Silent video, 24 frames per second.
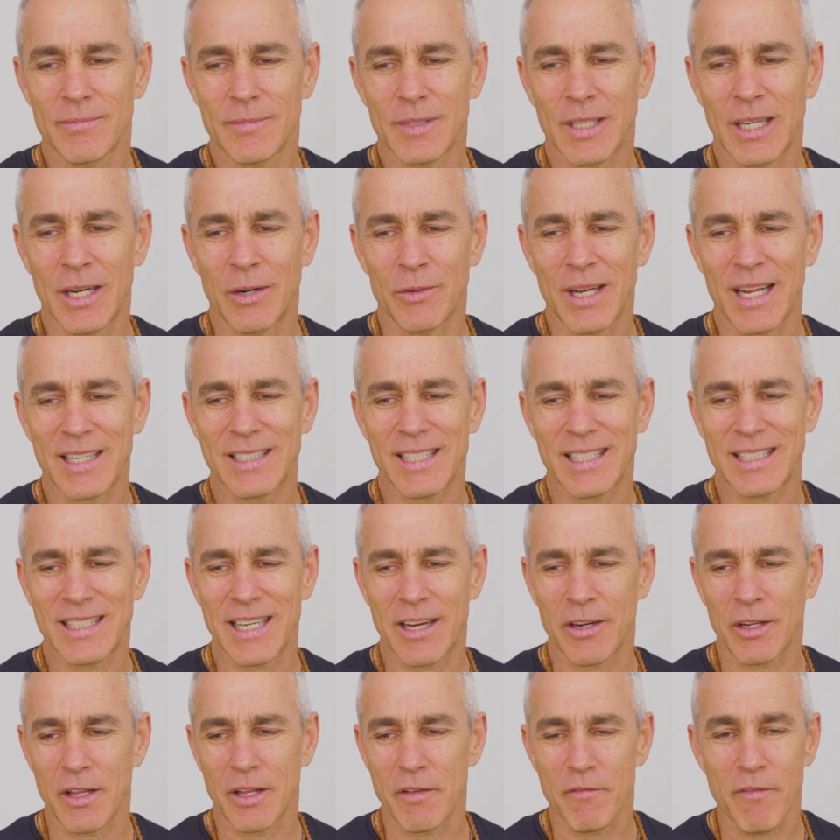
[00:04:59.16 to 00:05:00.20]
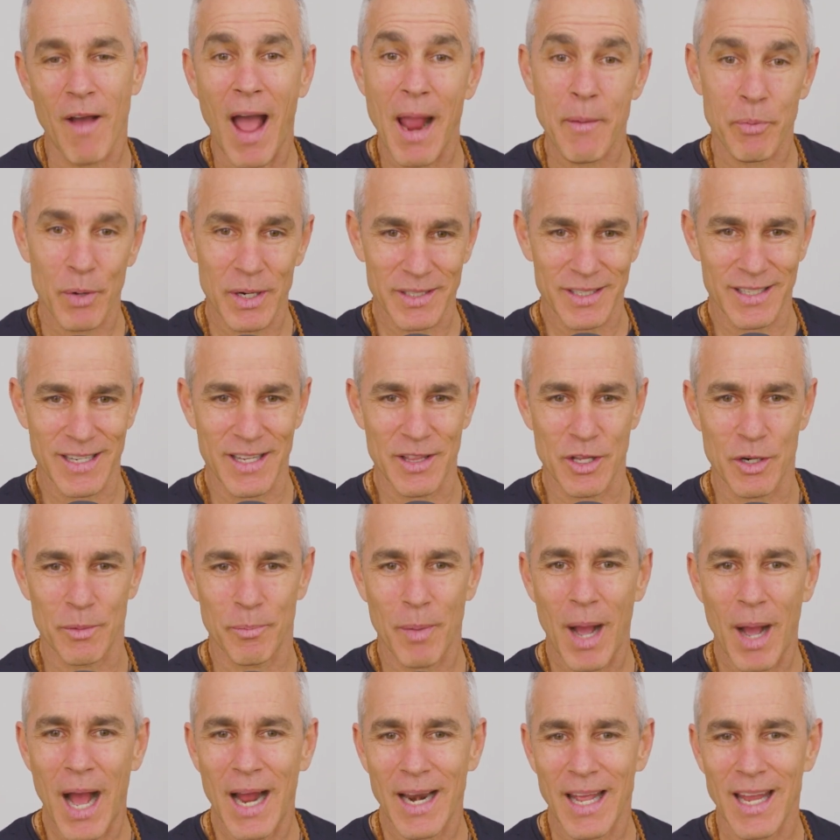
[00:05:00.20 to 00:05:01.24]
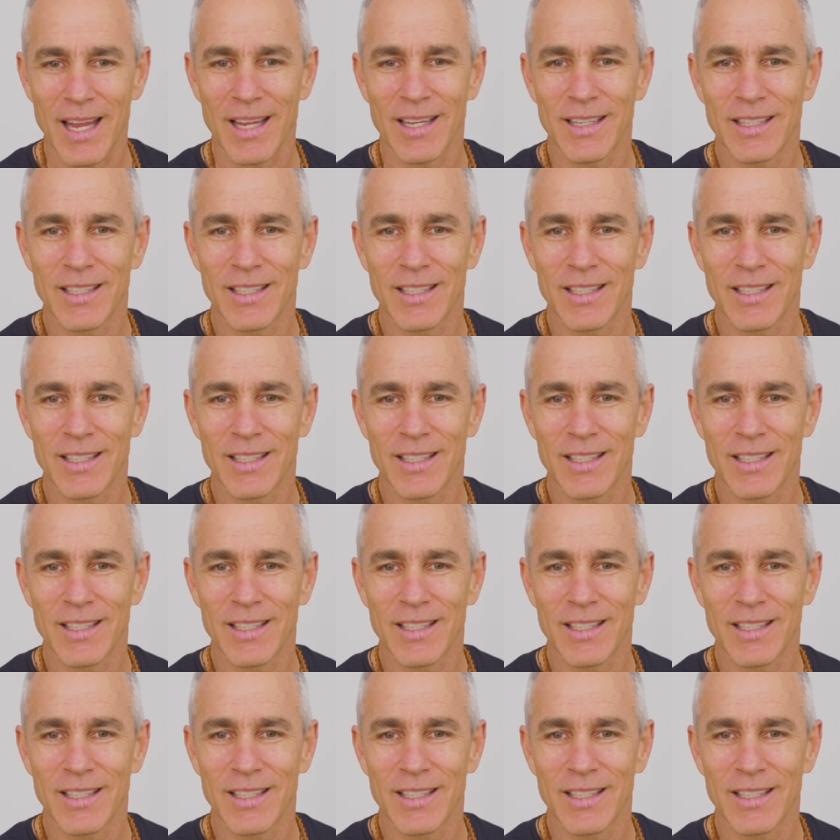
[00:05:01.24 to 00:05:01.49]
necessarily vibrant in their body.